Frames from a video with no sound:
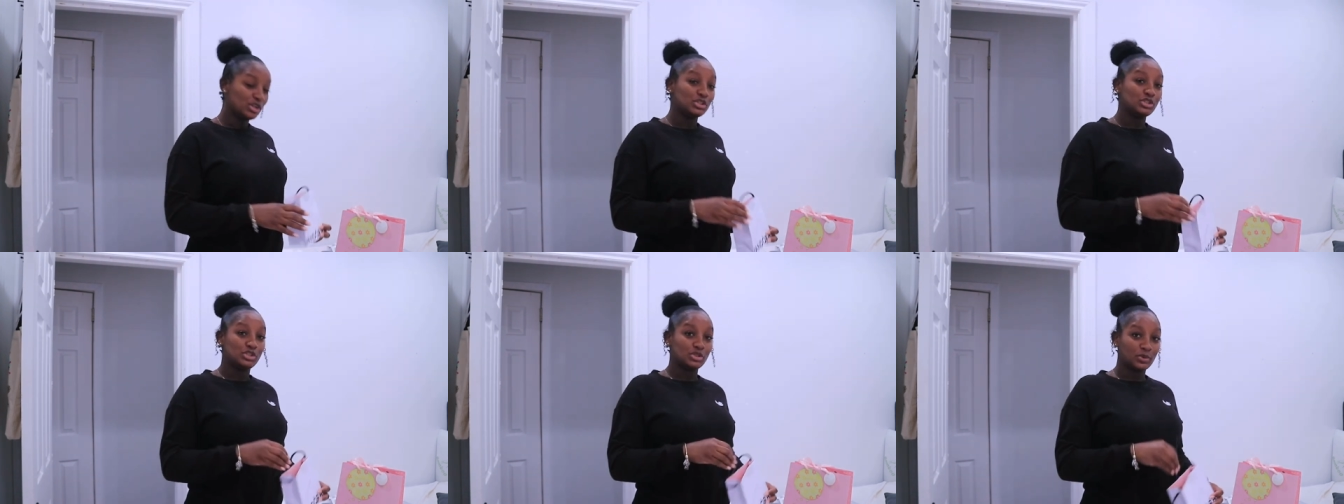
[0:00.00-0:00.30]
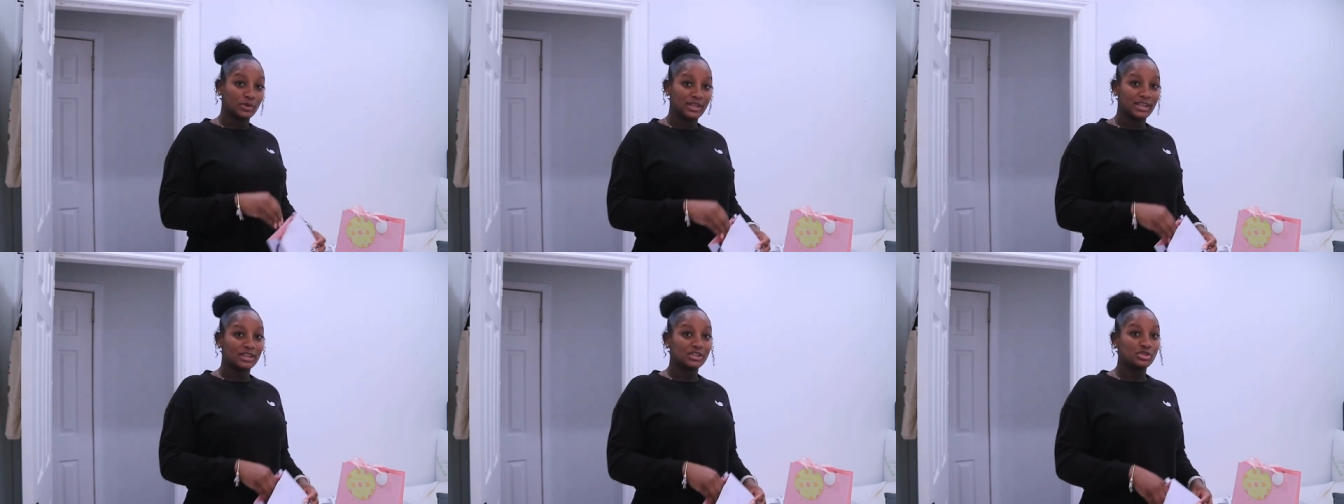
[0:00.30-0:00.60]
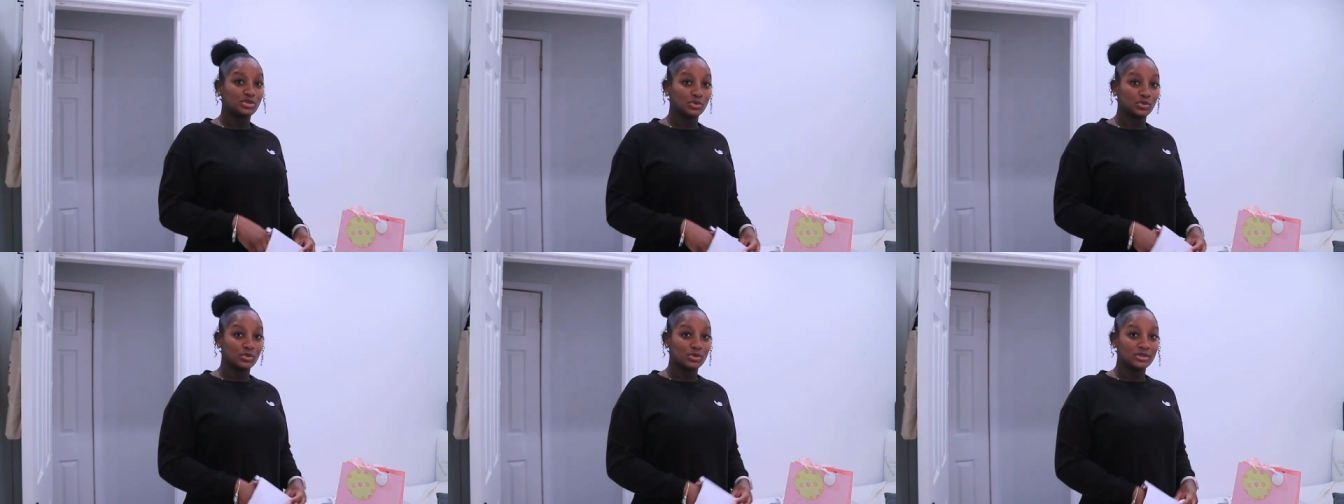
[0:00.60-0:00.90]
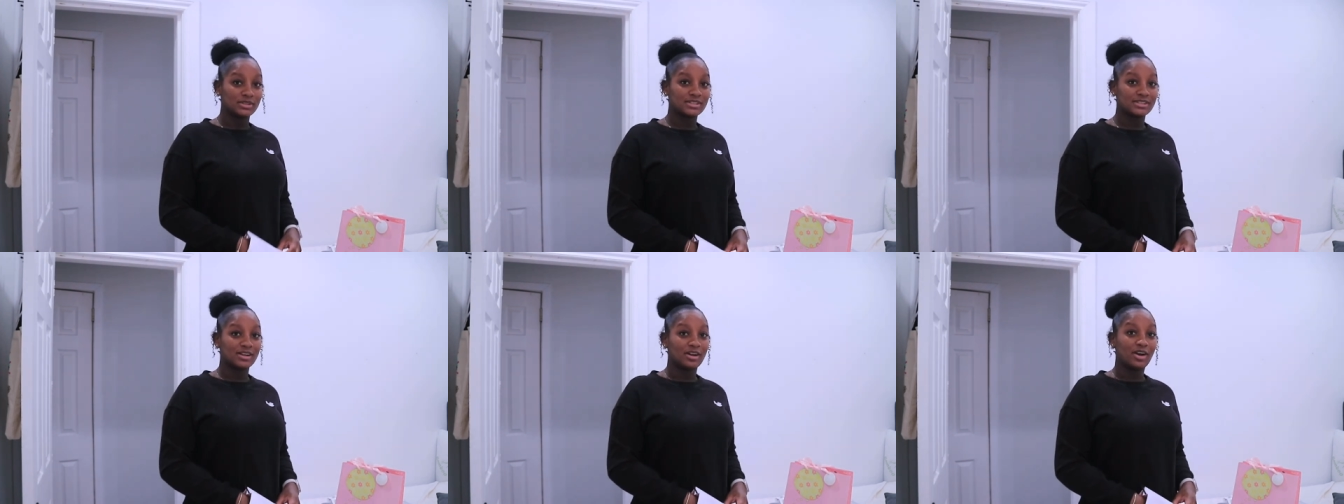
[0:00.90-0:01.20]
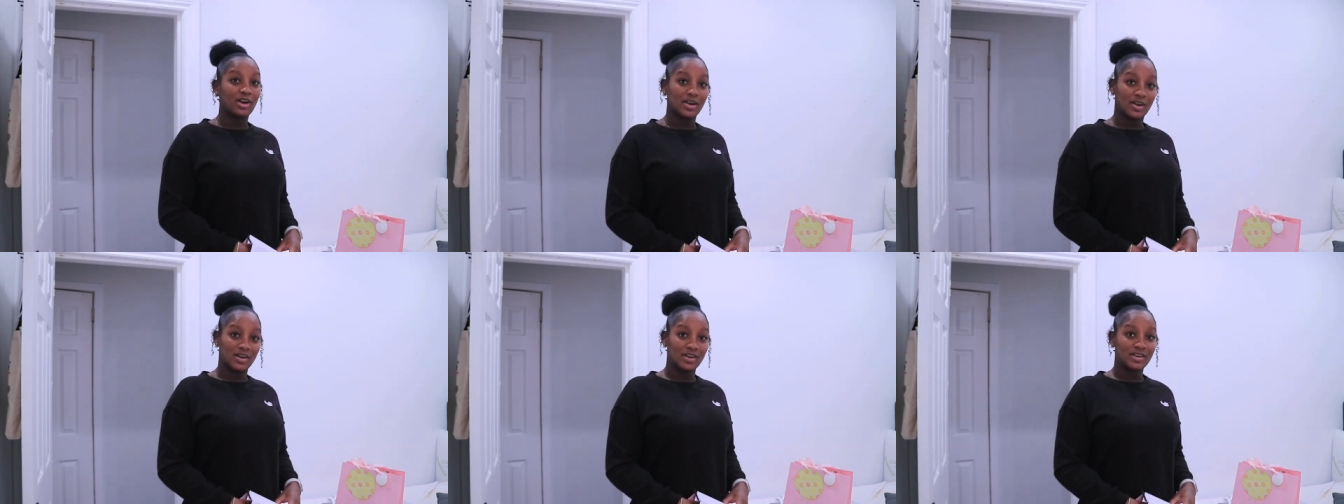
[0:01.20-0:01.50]
Jody and Jules
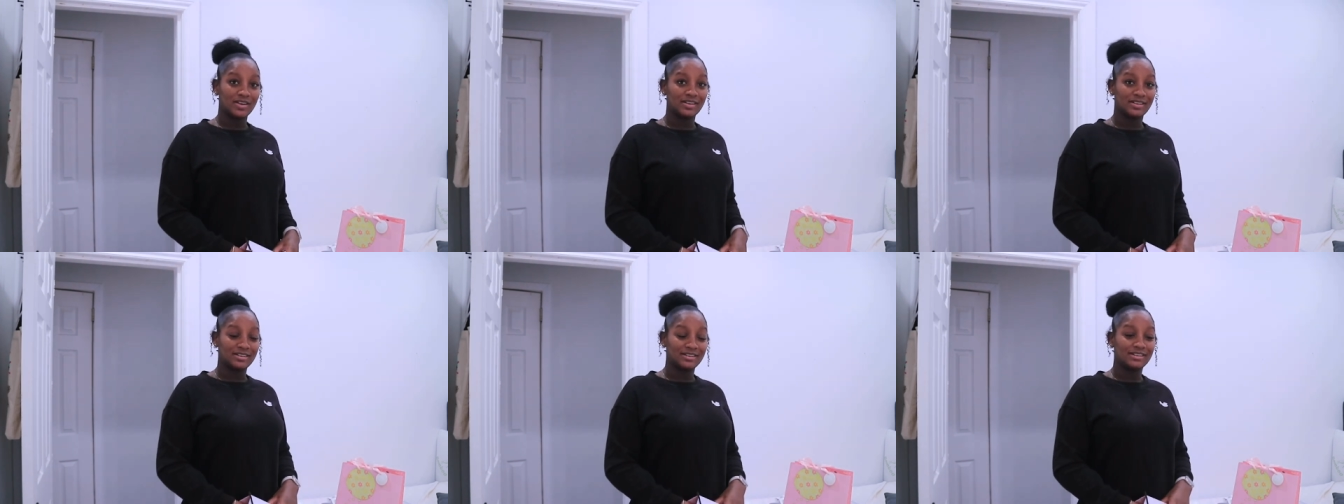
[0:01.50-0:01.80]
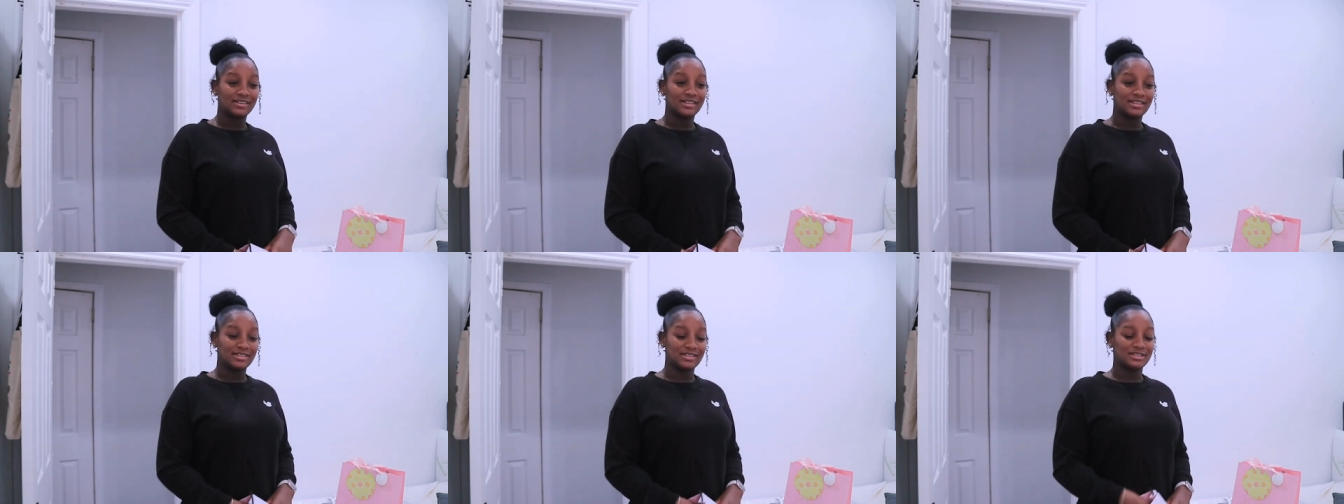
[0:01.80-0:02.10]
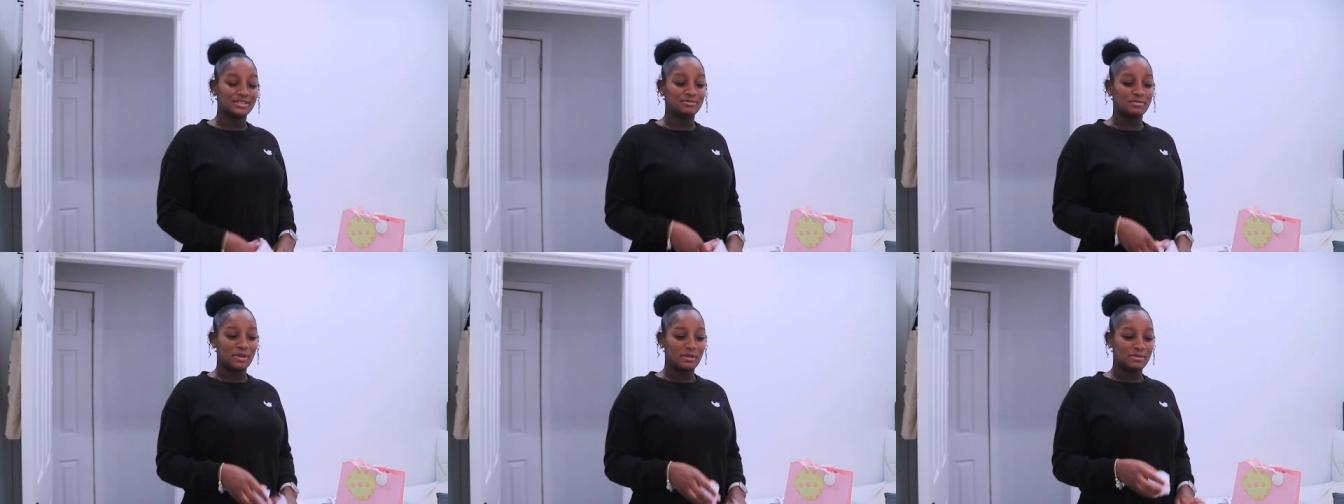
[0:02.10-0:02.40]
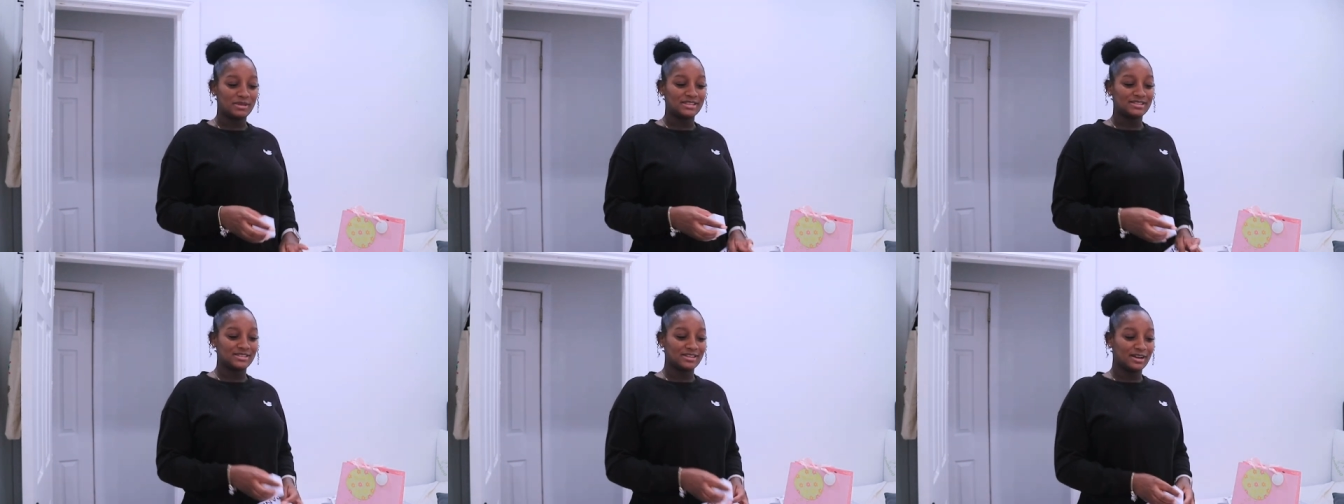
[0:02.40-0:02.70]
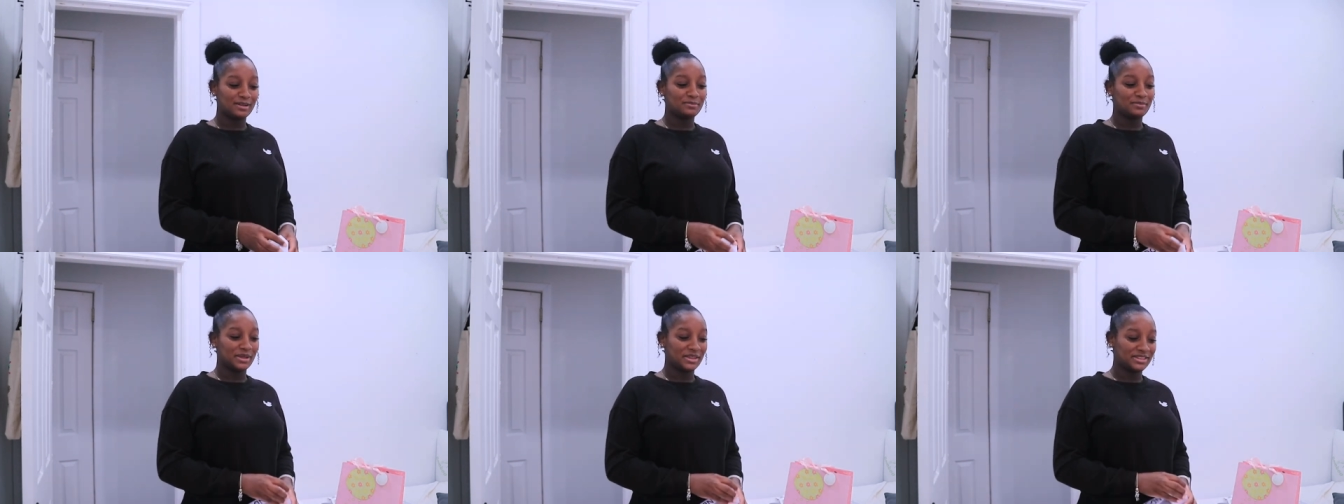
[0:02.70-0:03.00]
are this baby's
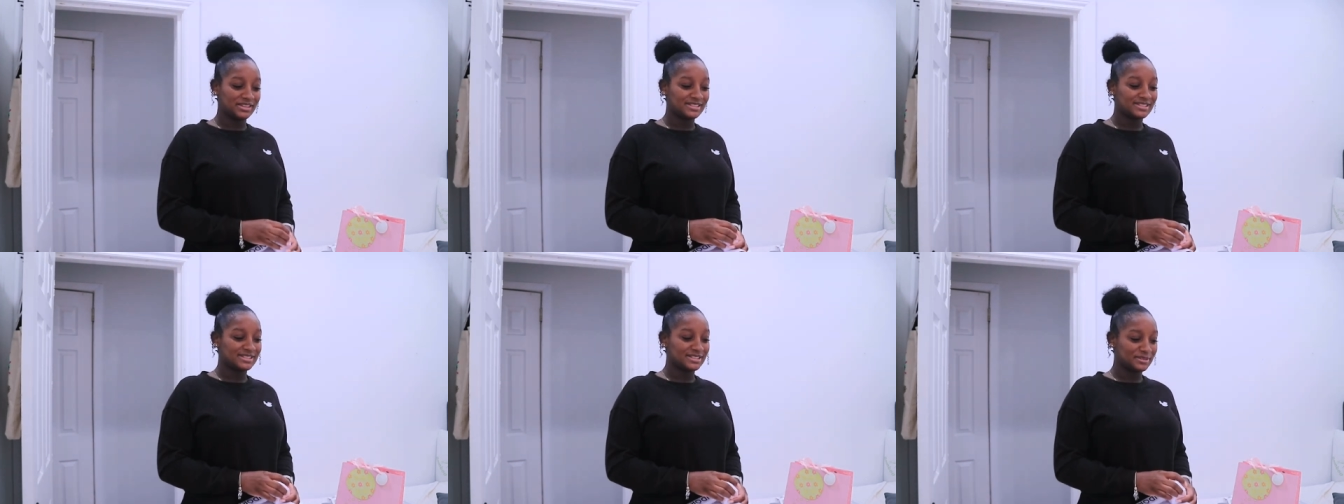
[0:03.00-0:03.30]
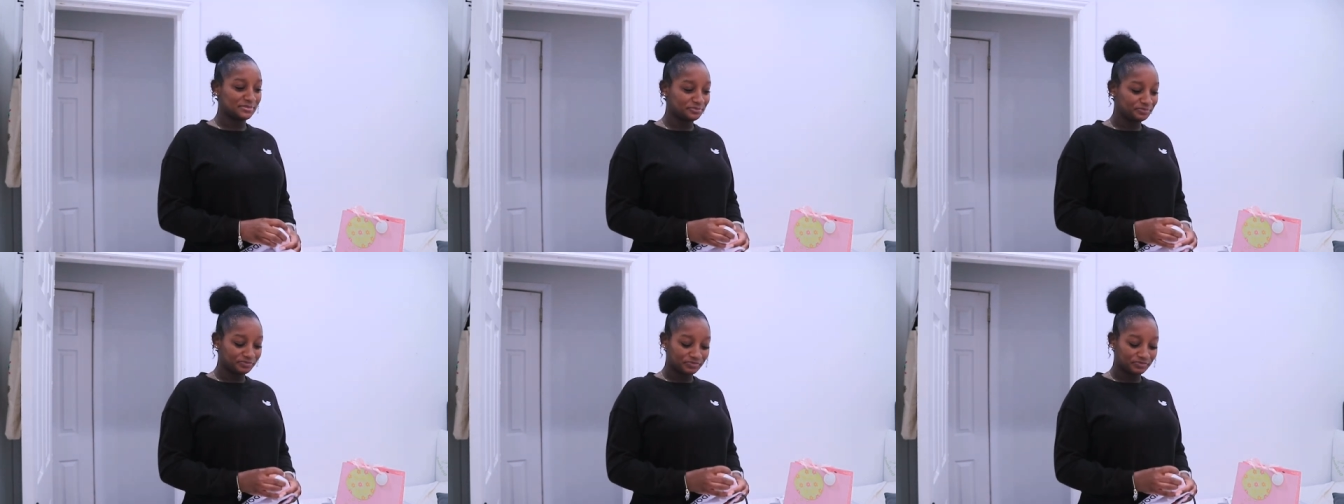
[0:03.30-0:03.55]
godmothers,